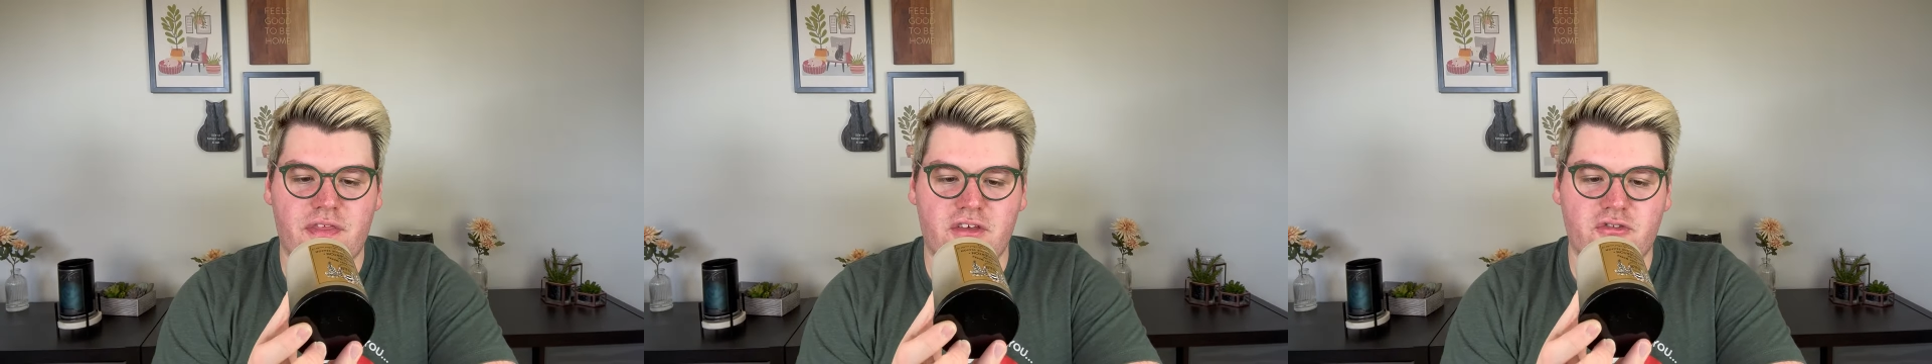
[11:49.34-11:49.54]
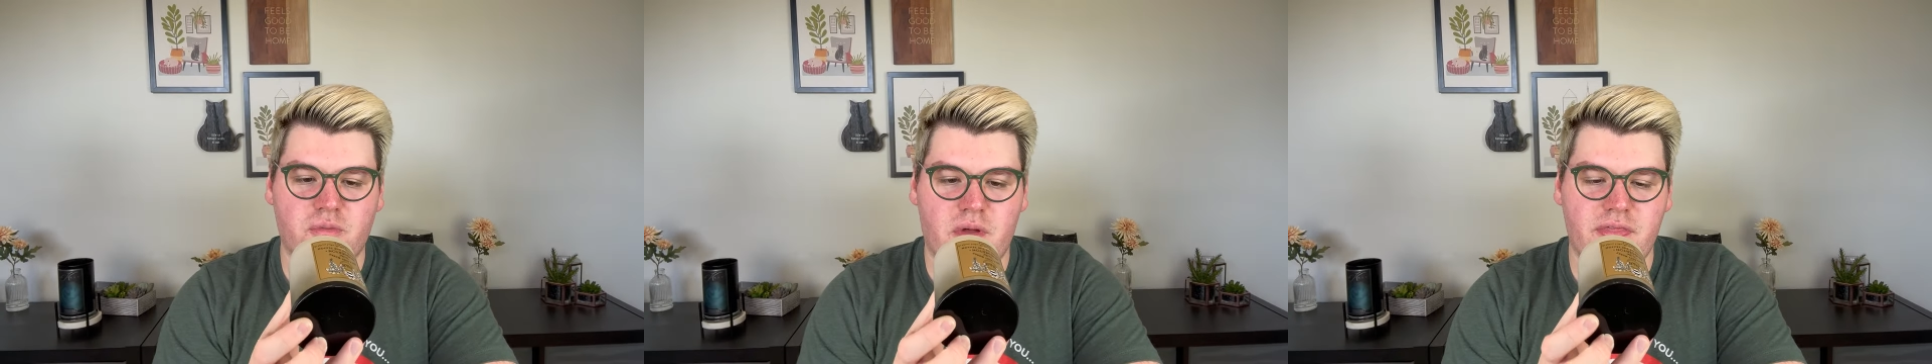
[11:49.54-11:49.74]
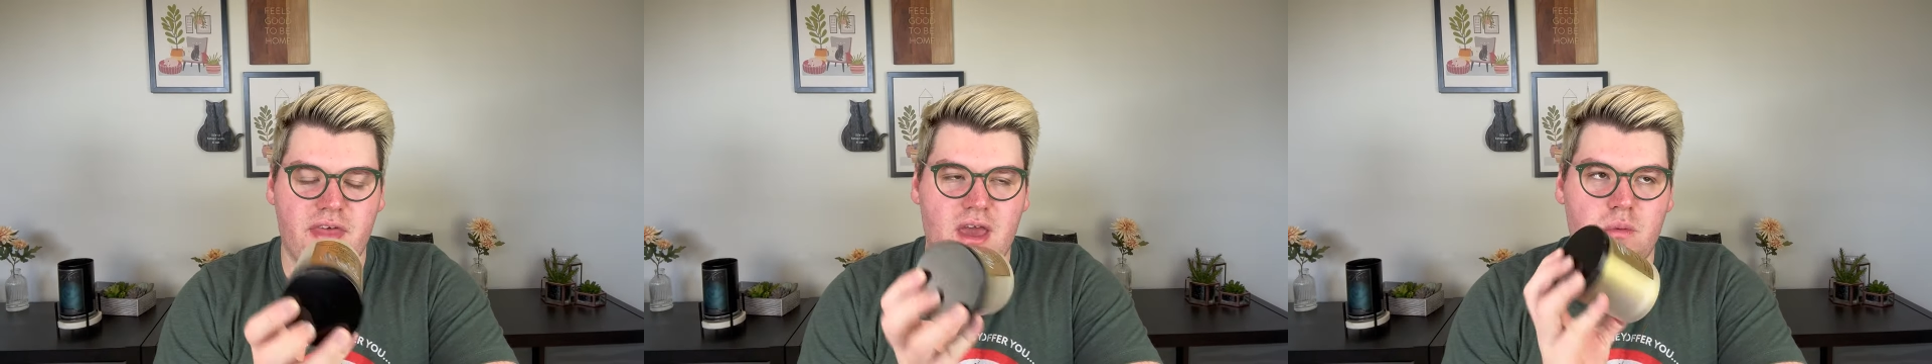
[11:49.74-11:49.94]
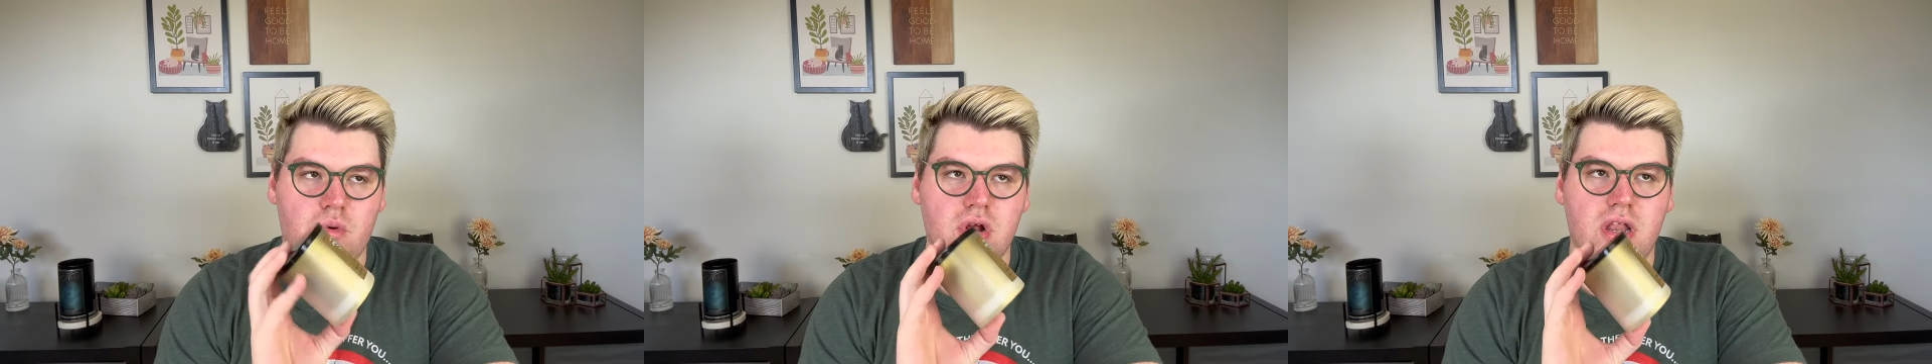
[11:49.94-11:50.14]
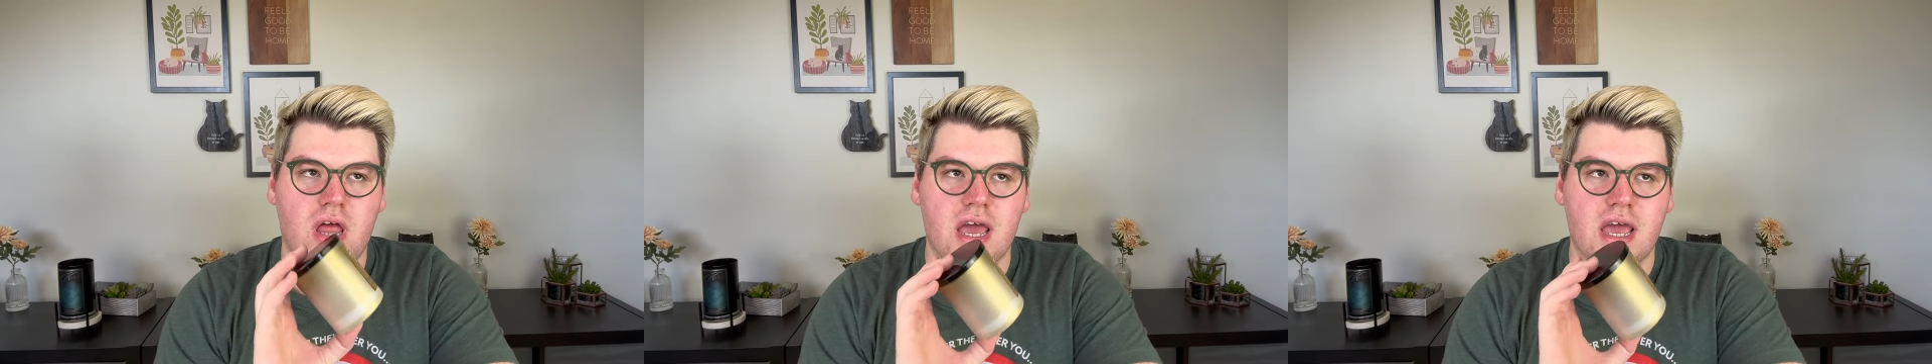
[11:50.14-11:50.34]
this when they
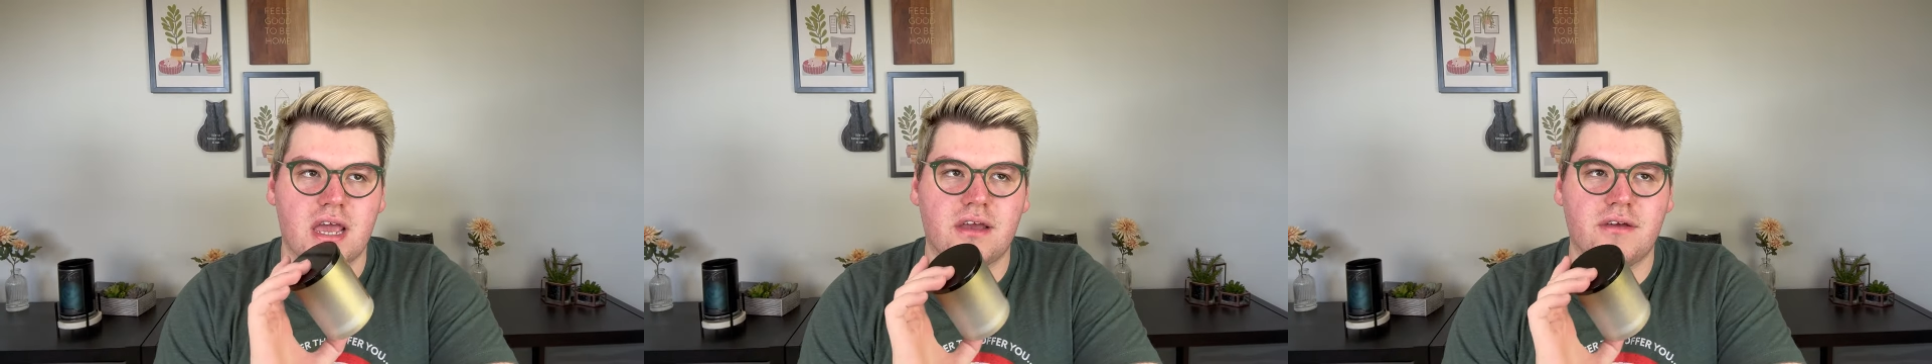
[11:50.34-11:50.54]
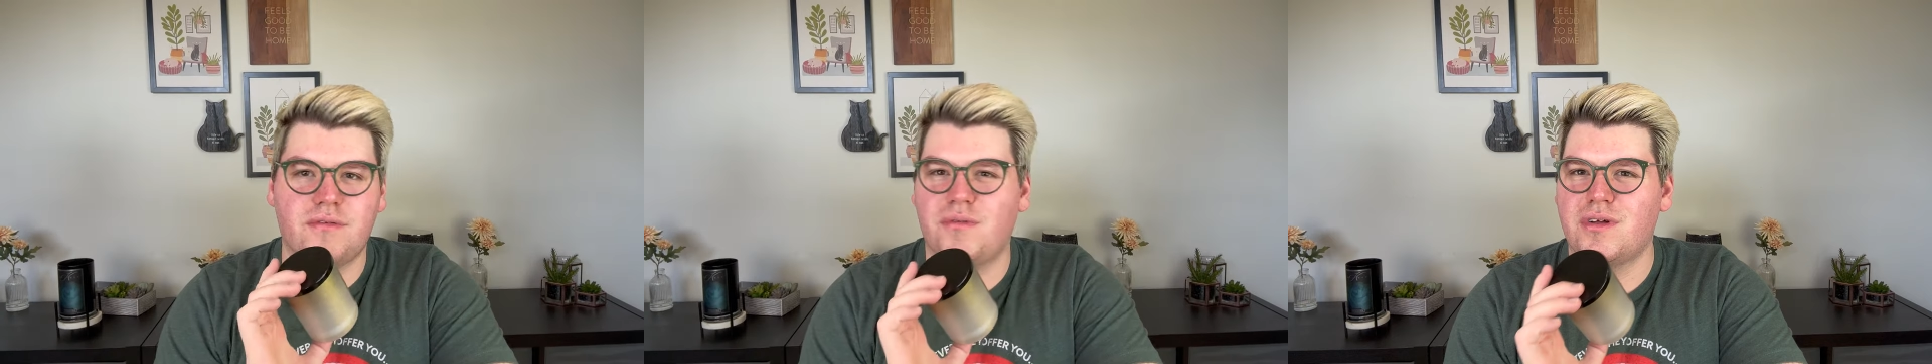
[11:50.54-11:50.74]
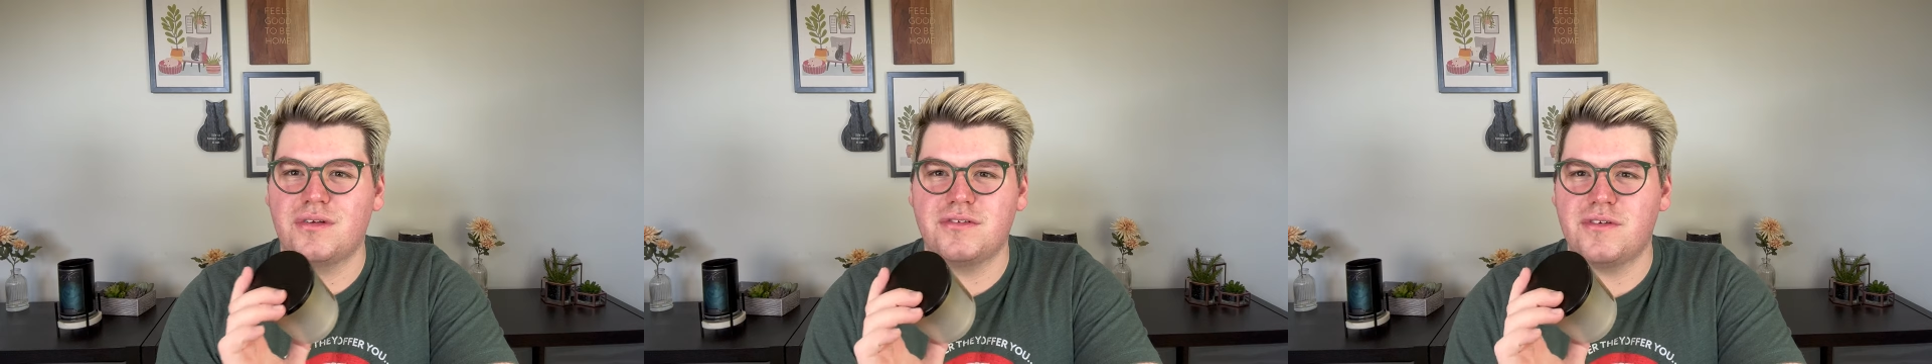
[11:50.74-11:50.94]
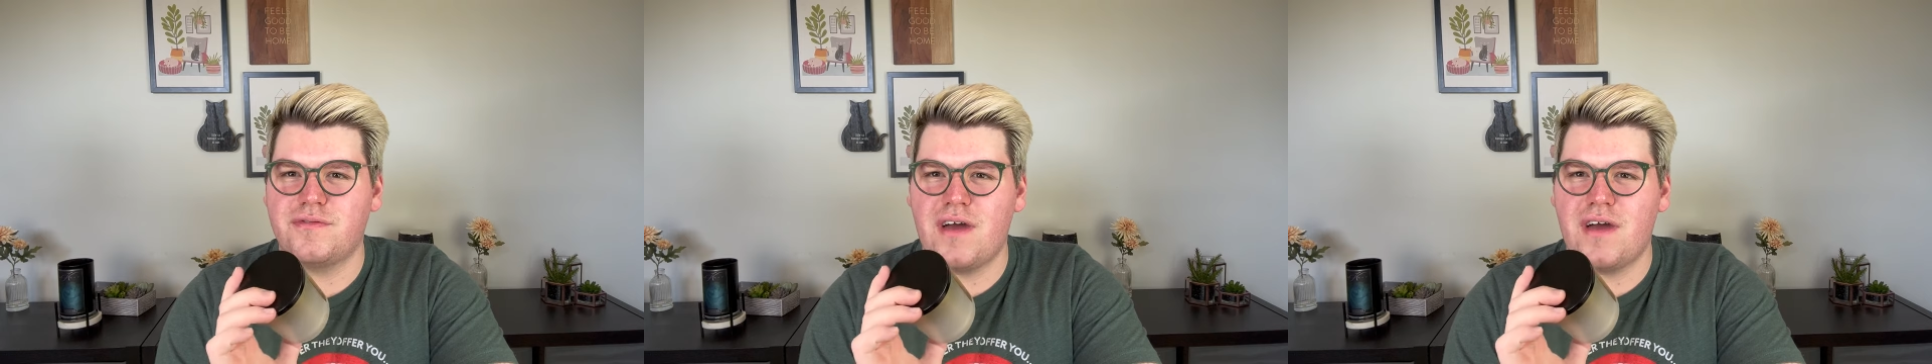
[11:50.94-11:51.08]
were like, what was it,